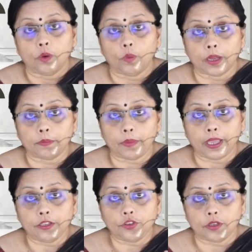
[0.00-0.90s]
One
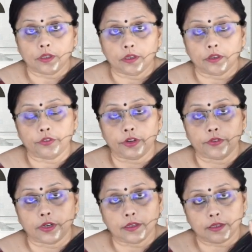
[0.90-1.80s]
page,
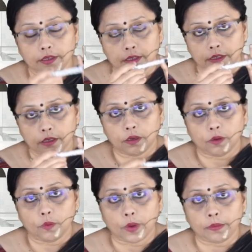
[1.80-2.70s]
reverse,
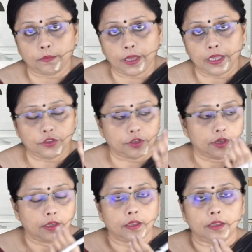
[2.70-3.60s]
one page,
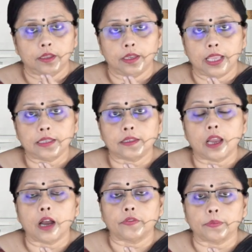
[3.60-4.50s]
the next
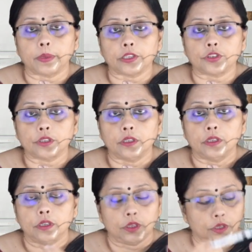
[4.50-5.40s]
half a page.
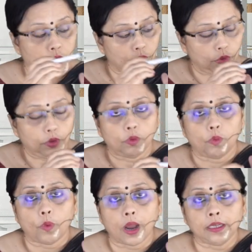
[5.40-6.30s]
So
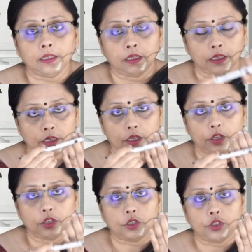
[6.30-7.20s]
1,
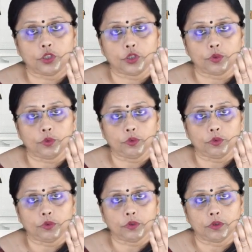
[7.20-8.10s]
2,
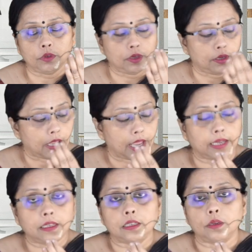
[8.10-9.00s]

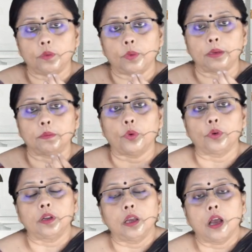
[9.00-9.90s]
and one more
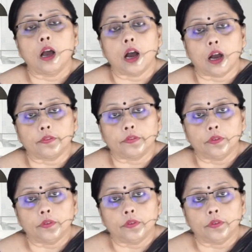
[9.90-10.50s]
half.